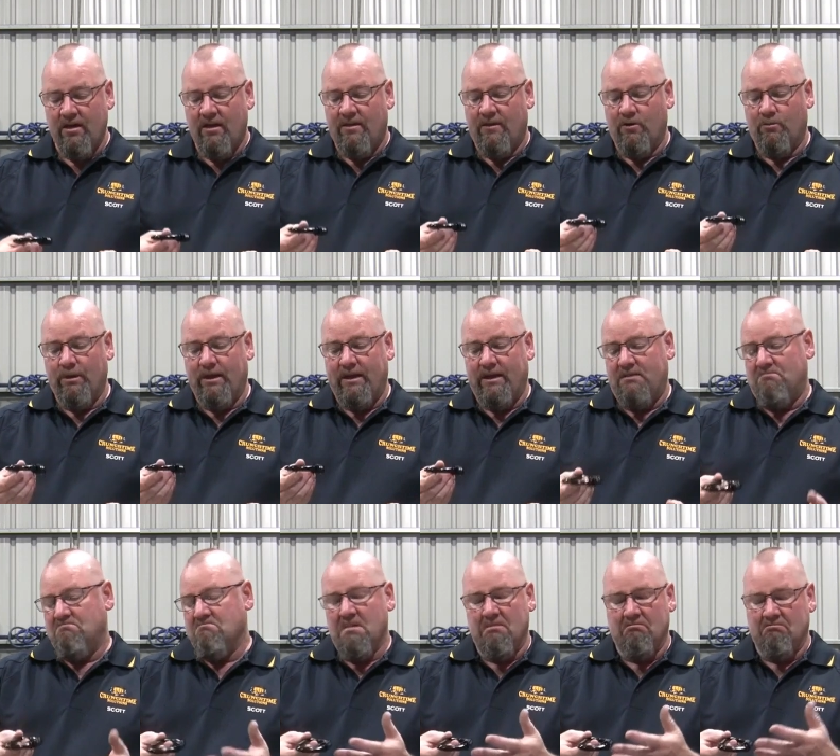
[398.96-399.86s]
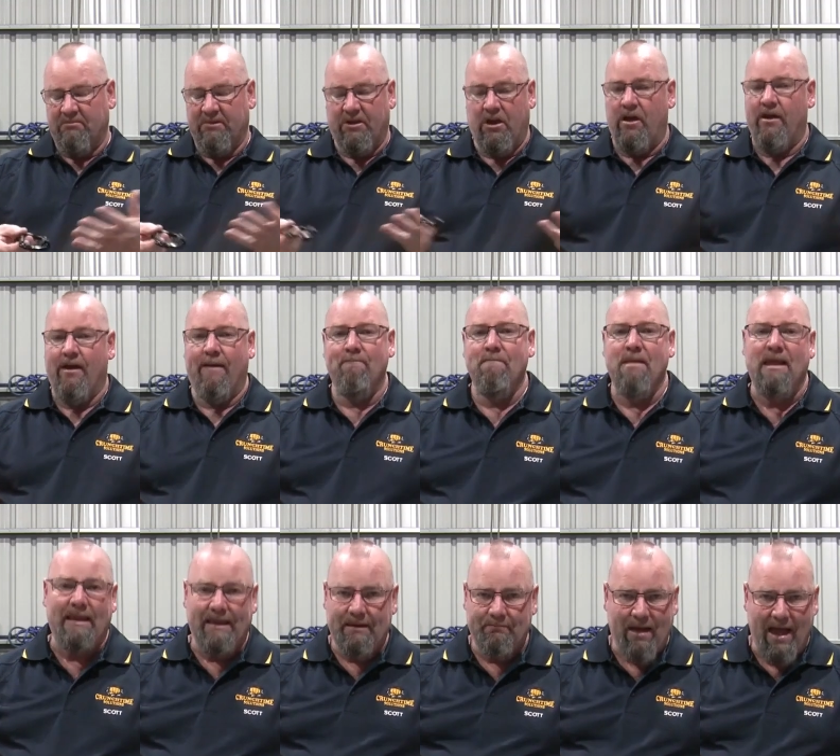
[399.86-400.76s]
there'll be, a
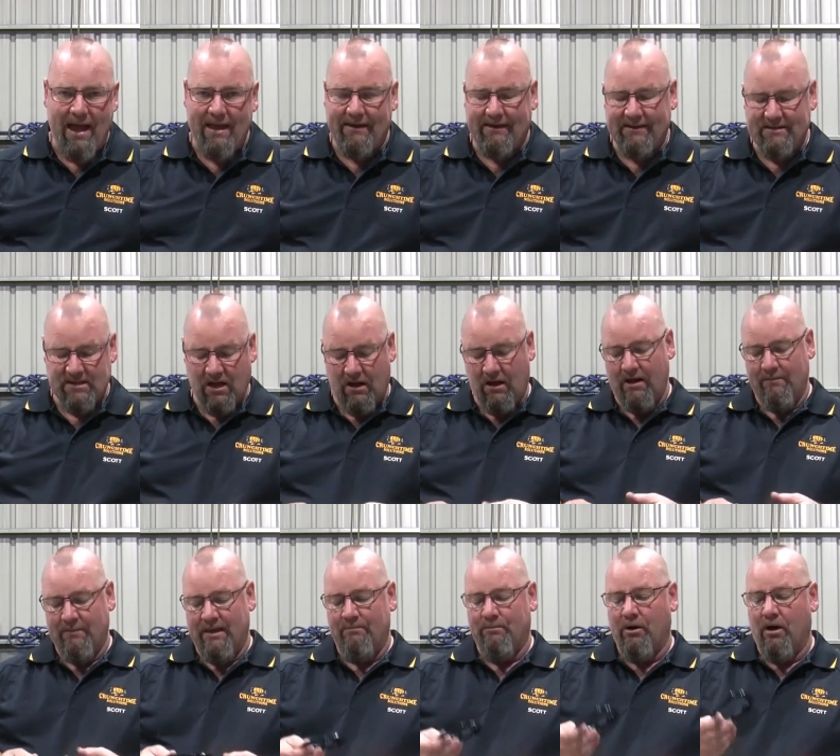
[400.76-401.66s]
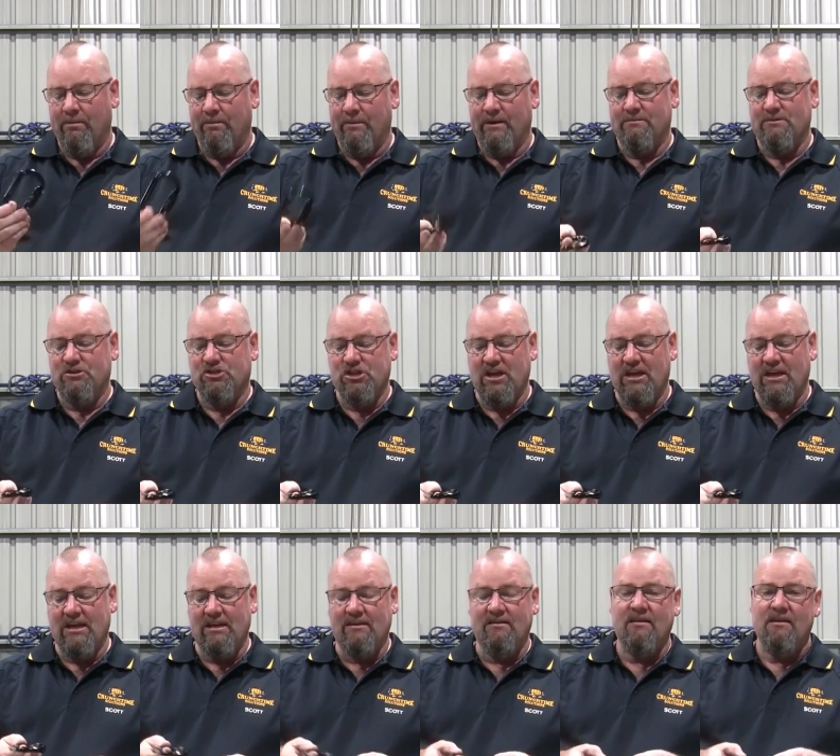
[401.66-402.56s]
million made at a time. They pop them in a
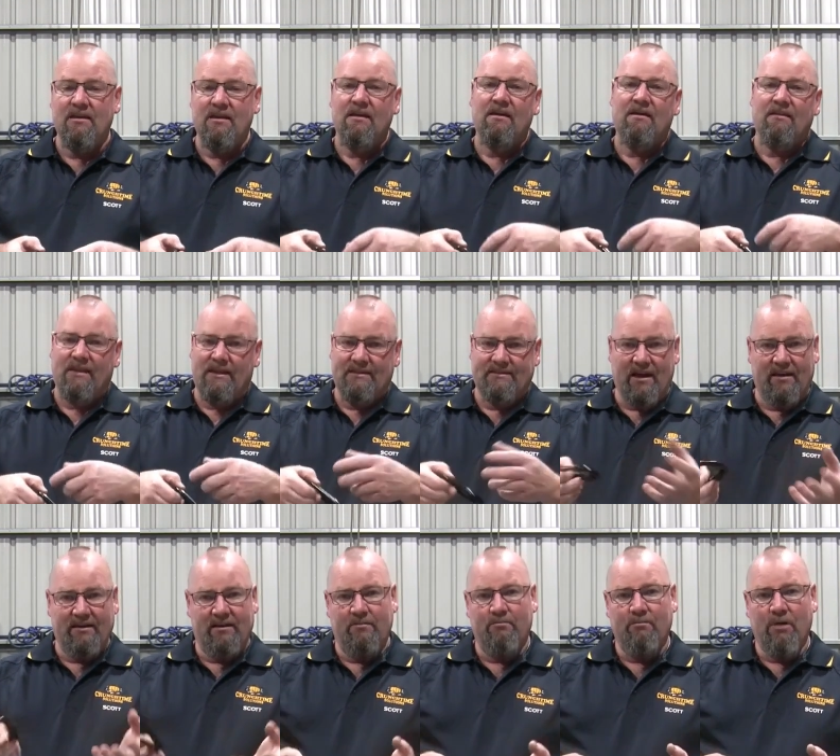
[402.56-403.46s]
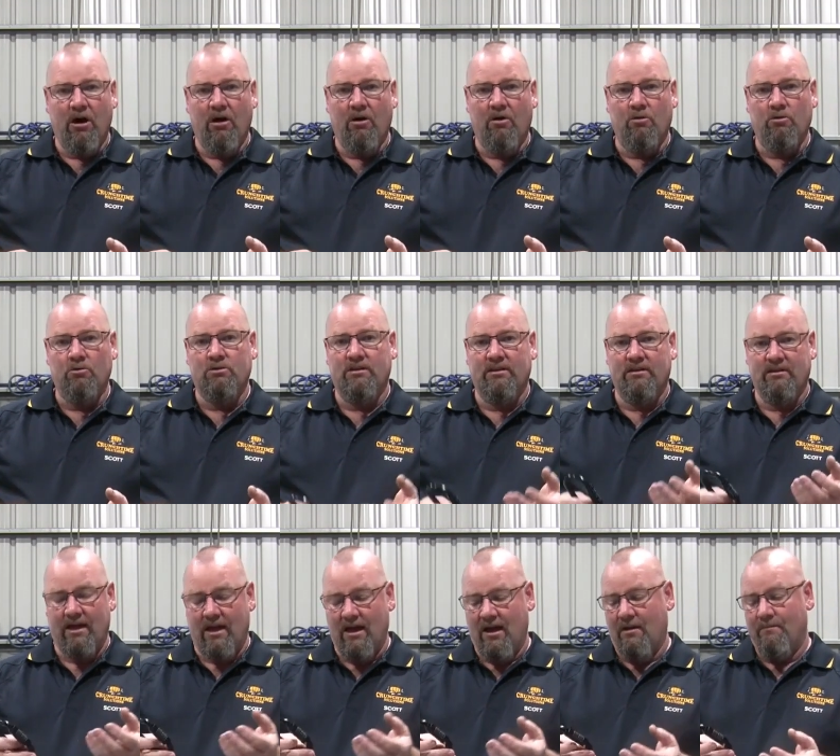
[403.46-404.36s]
machine, they're done in a
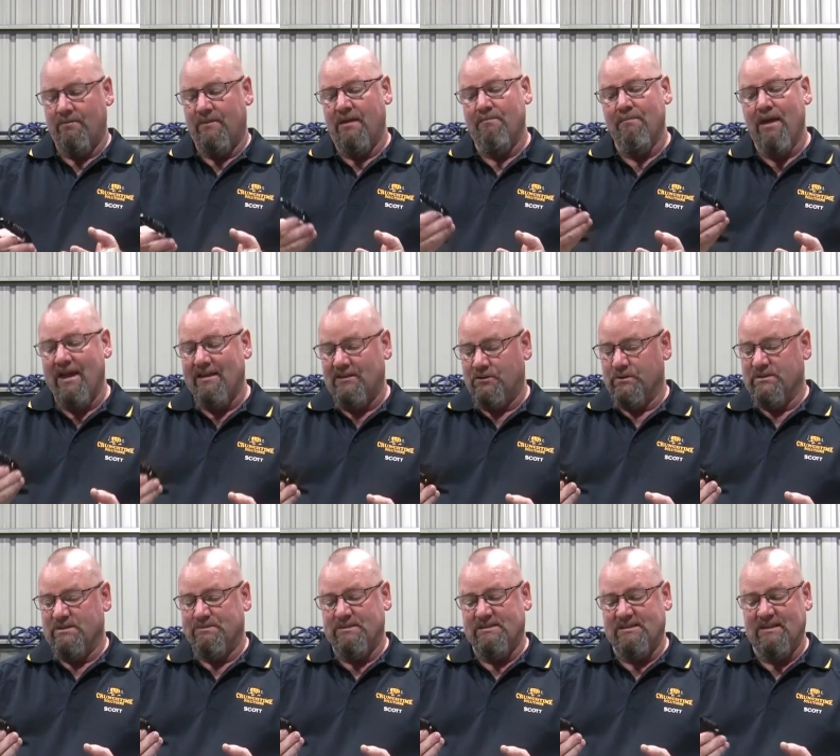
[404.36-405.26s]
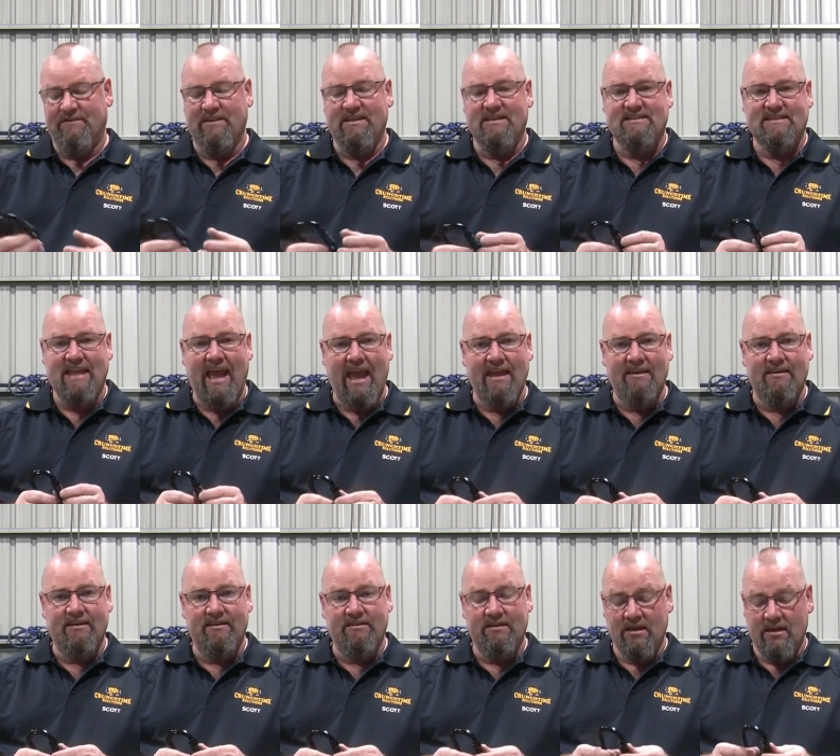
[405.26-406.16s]
mould, they're made to a specific
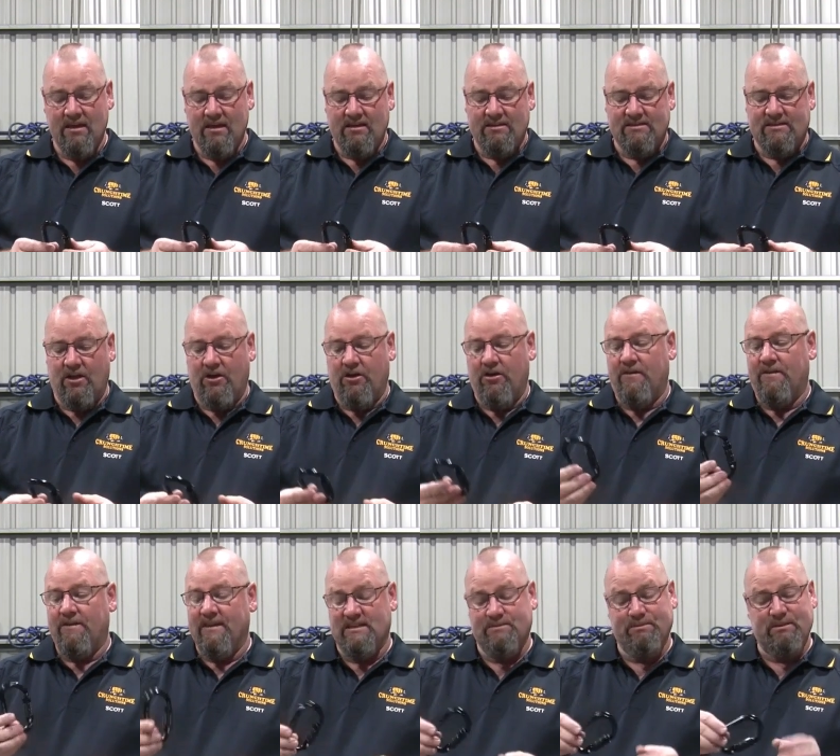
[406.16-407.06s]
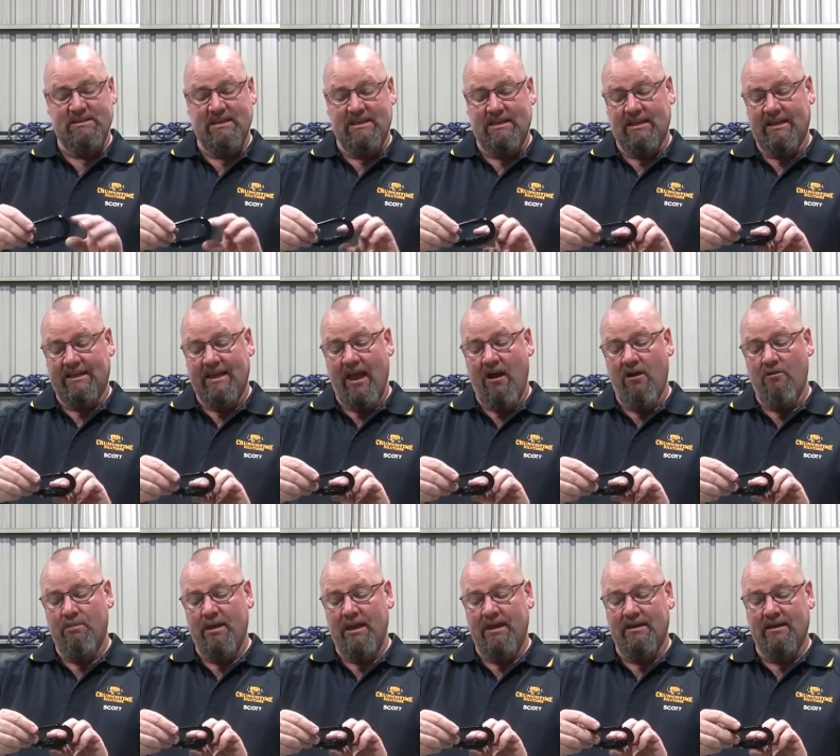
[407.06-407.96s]
standard. So this particular
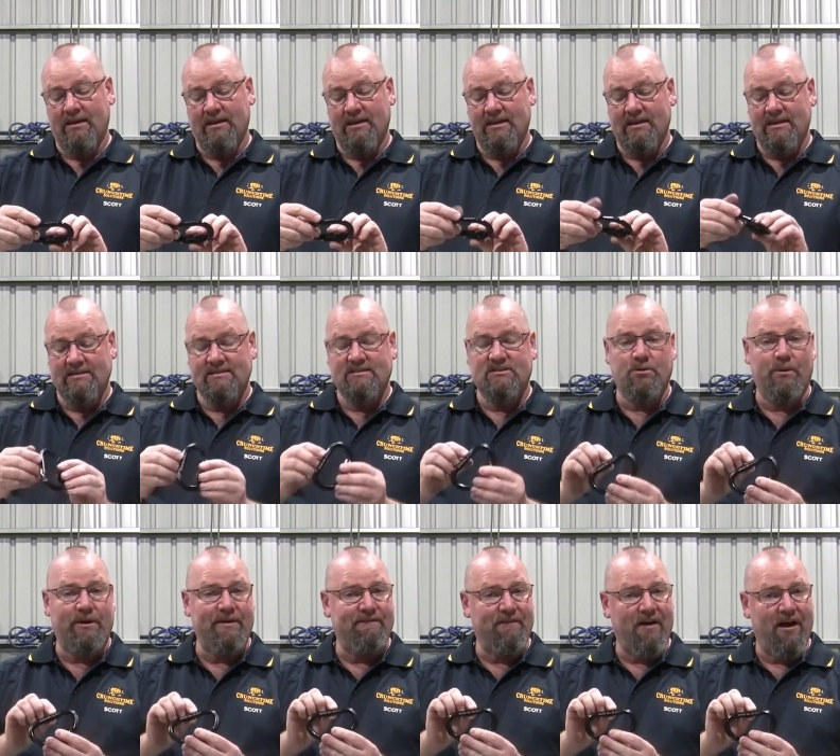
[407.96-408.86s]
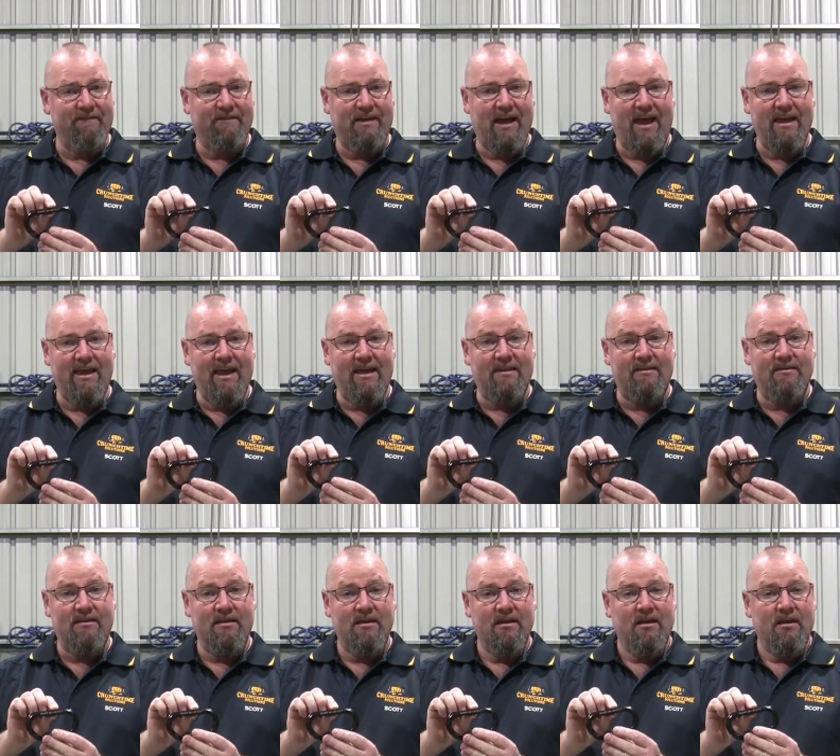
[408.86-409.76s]
carabiner is 25
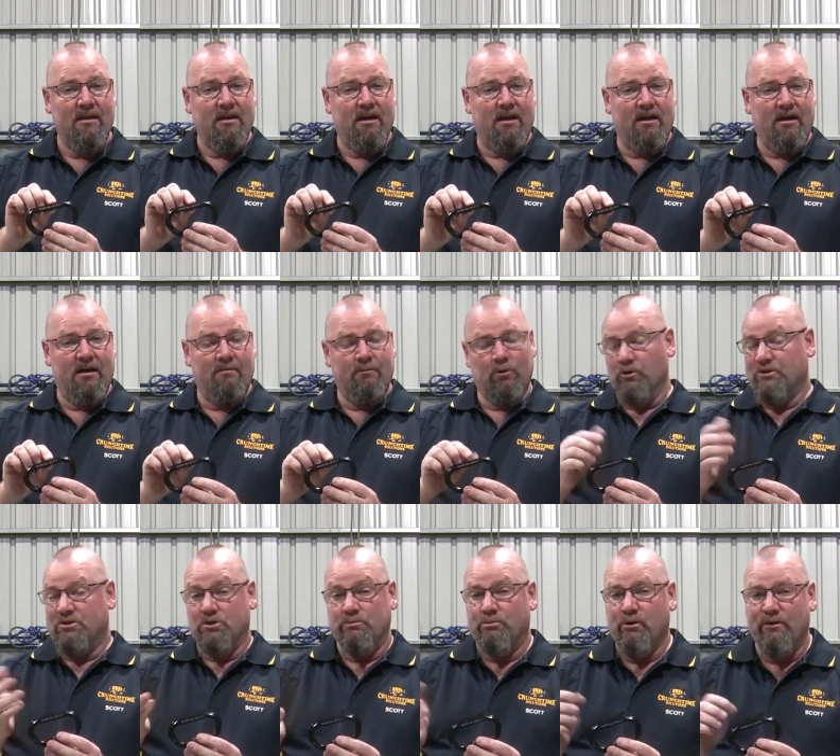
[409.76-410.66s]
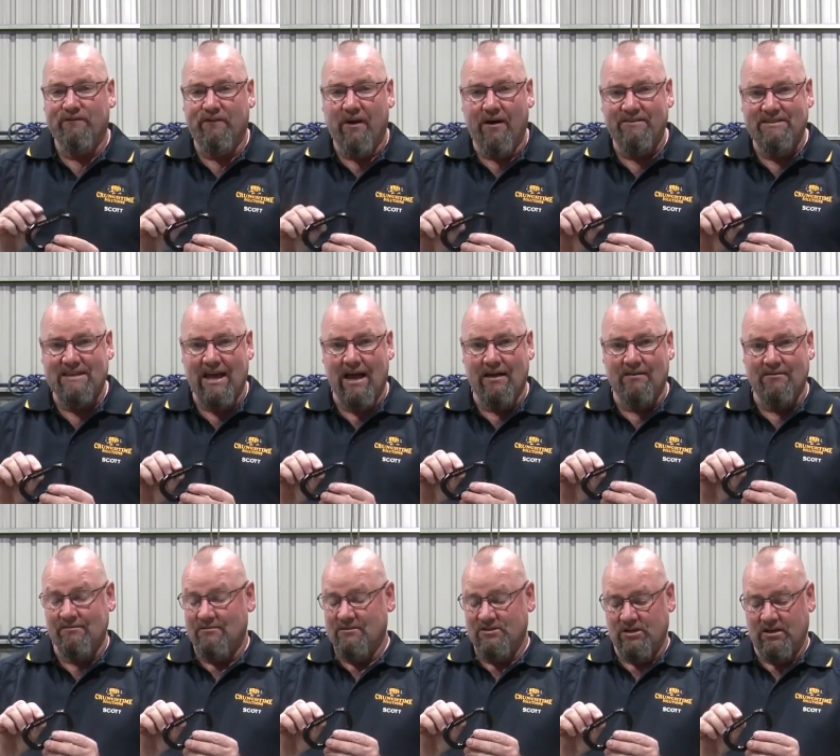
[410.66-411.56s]
kN, or 2.5
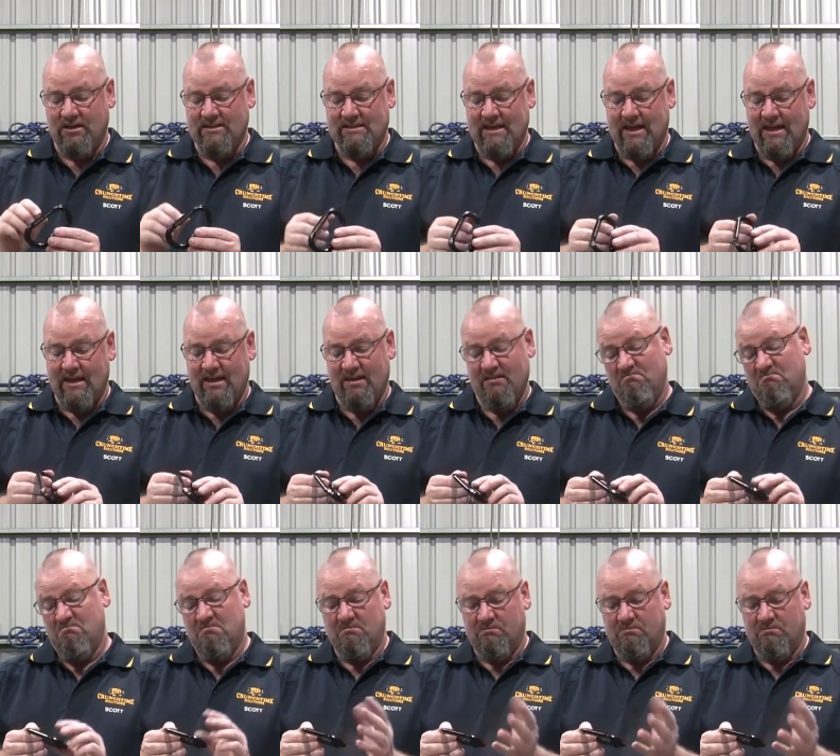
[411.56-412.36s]
tonne, should I say.